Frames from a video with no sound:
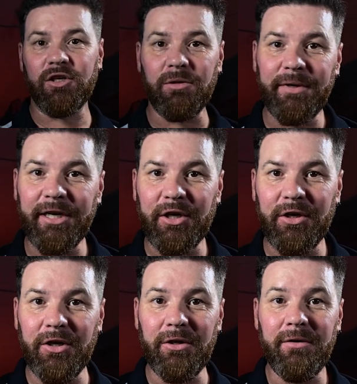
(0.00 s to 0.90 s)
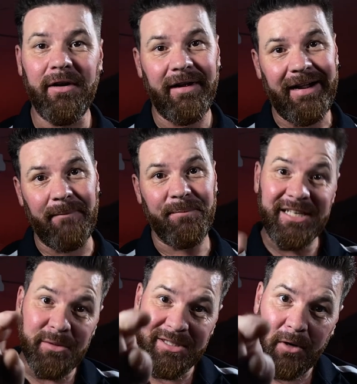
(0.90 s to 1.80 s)
pretty cool. This
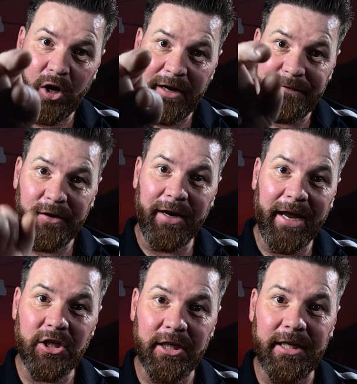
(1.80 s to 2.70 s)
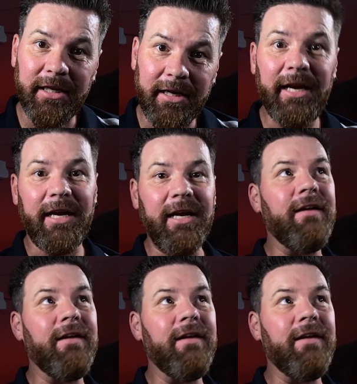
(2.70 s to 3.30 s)
one's my iPhone actually. Yeah.